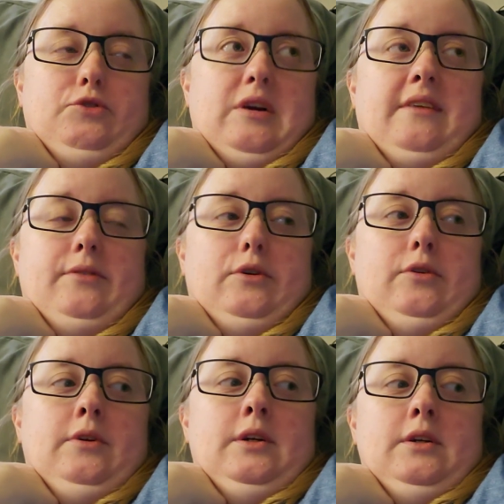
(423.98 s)

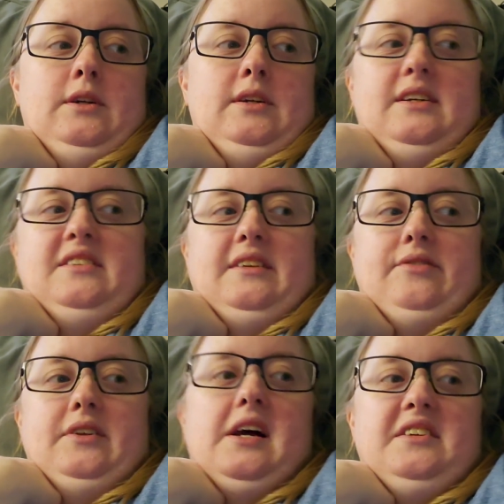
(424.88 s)
driver is
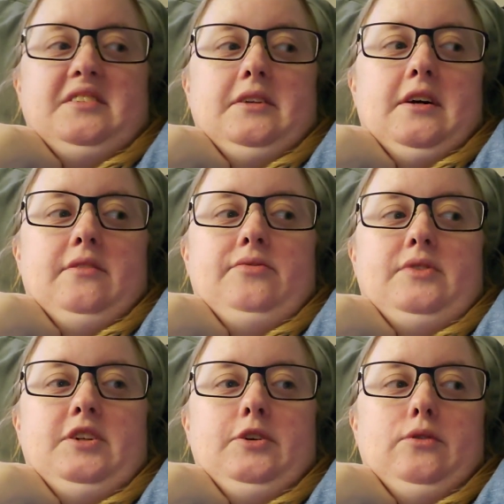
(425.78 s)
even nice enough
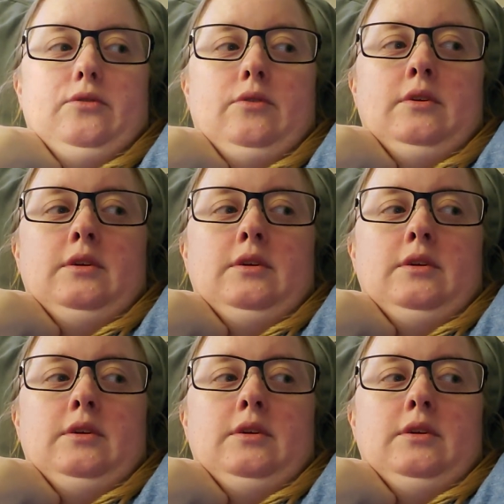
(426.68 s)
to